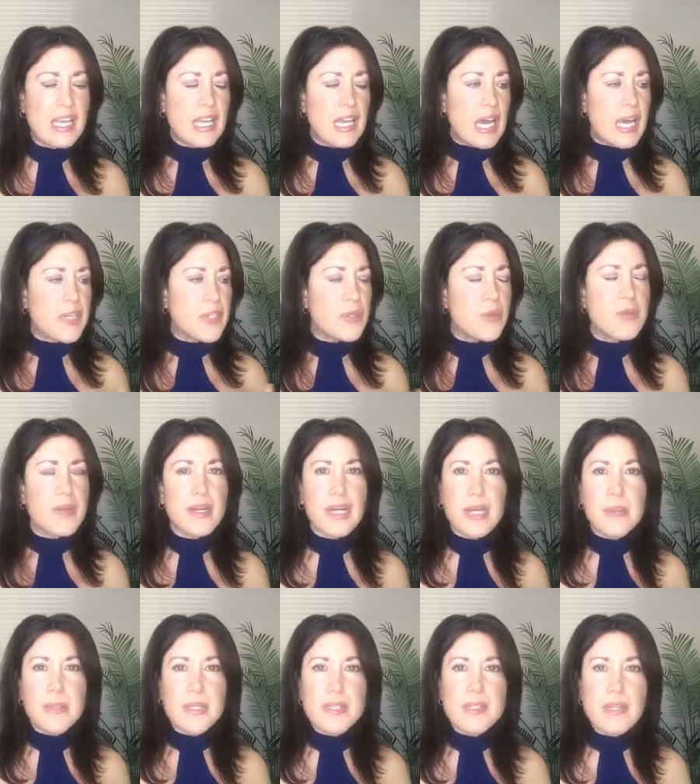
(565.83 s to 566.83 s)
I knew that I
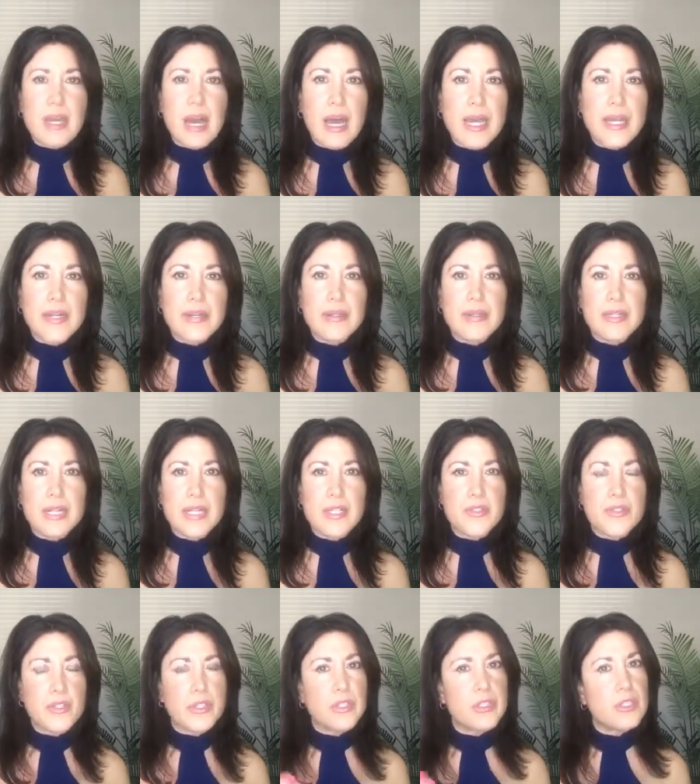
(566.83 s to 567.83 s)
was tired and
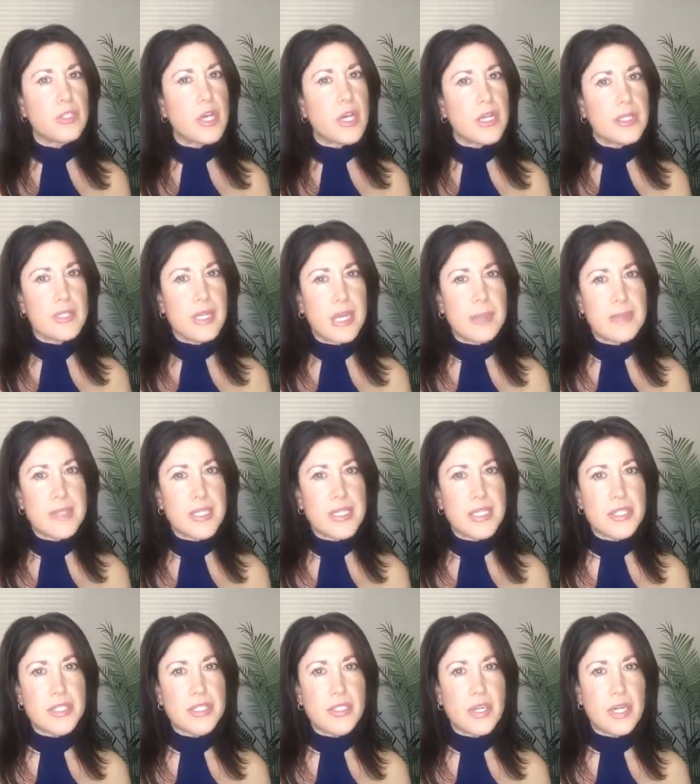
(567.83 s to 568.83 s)
took a long time to
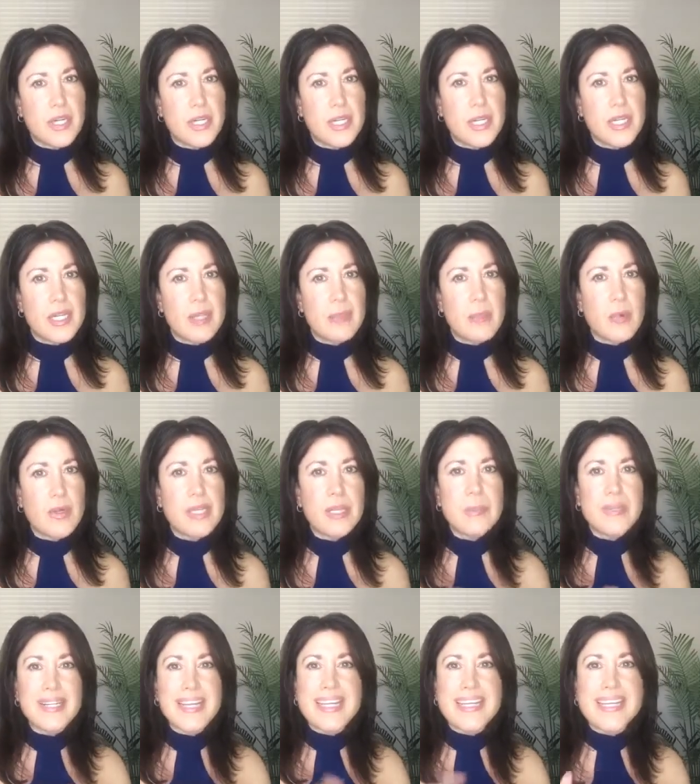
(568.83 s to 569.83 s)
get started in the morning,
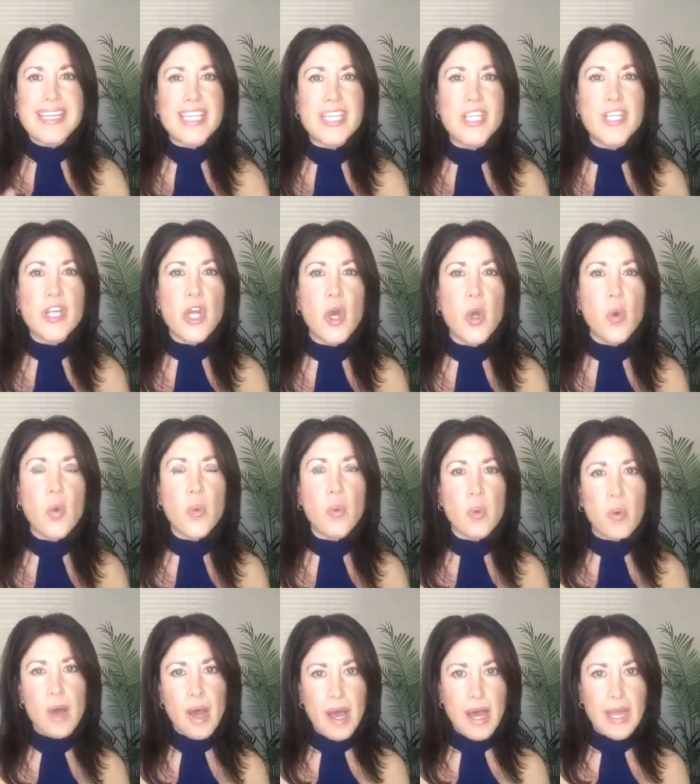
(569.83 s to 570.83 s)
but I didn't know
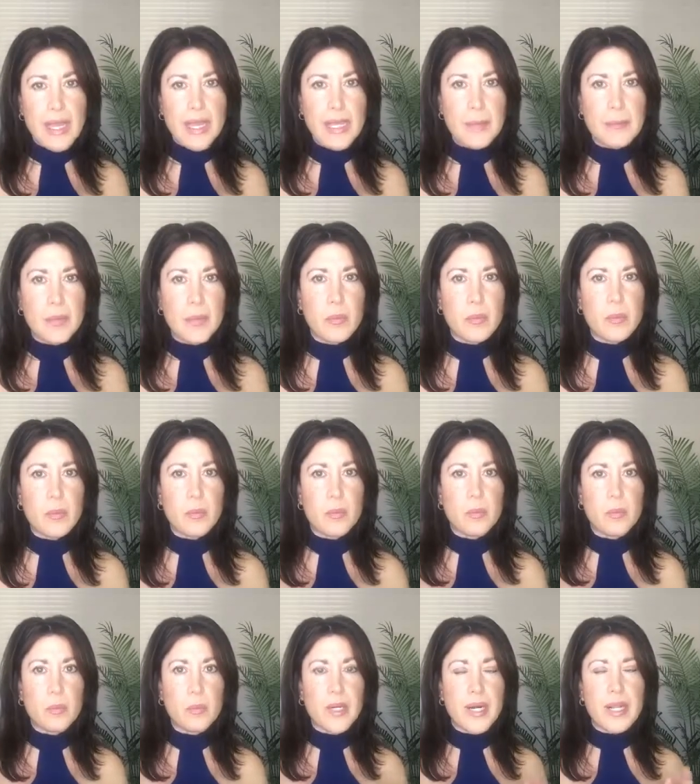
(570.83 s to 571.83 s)
why. But
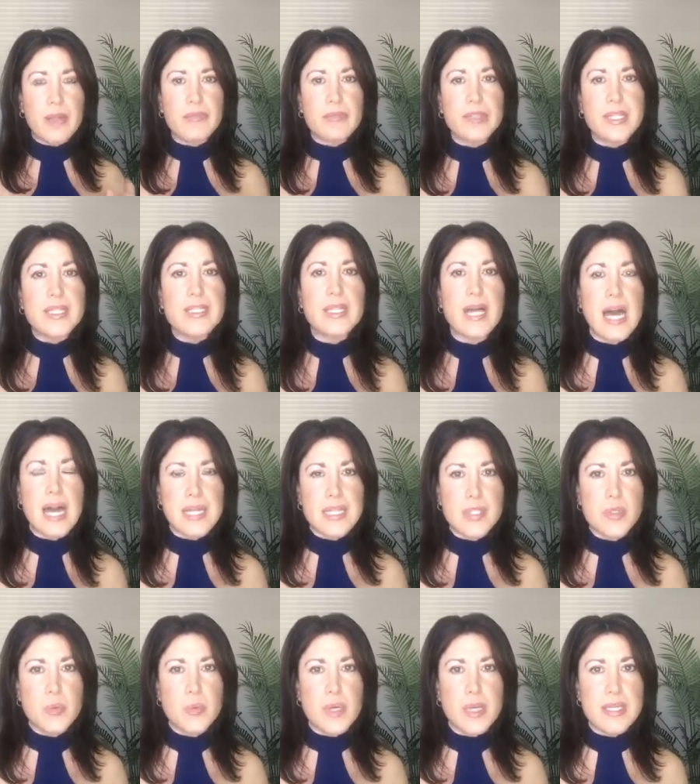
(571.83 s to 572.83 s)
what I
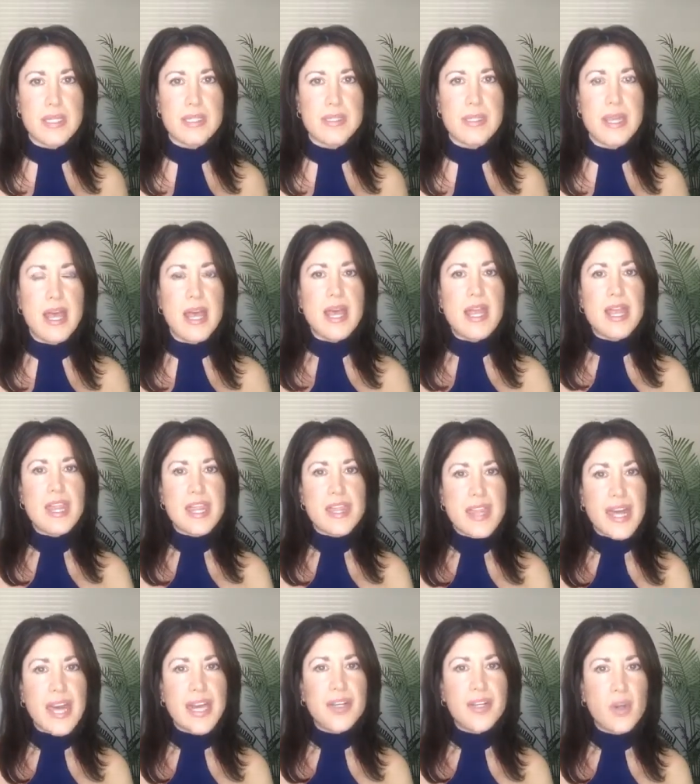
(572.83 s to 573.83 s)
realized was
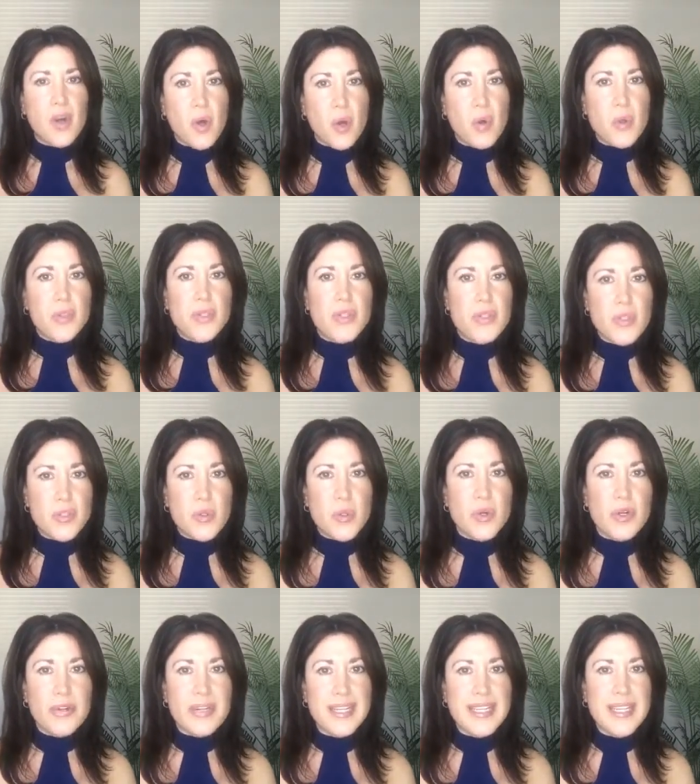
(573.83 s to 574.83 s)
that old
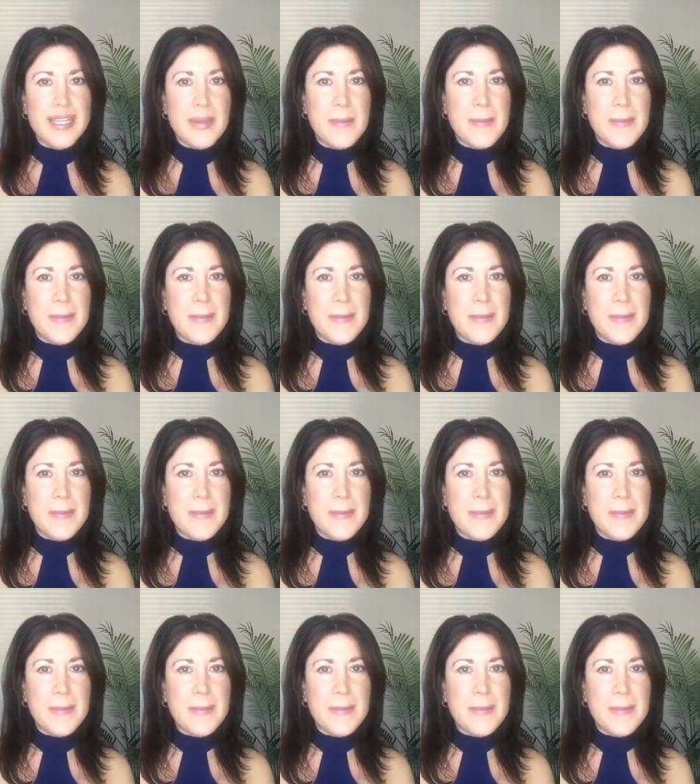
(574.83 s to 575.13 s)
story,